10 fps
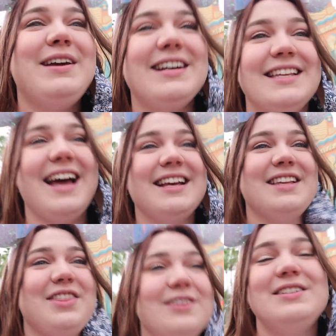because it has
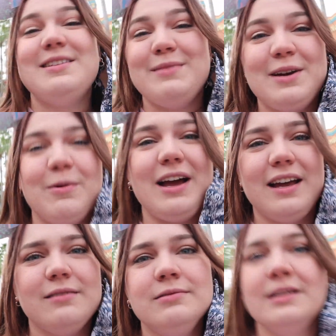a 13 minute
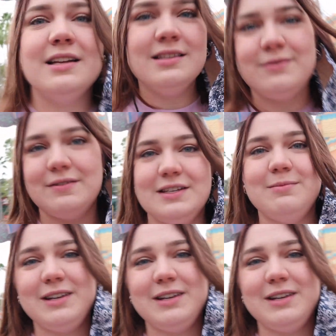wait. It's 15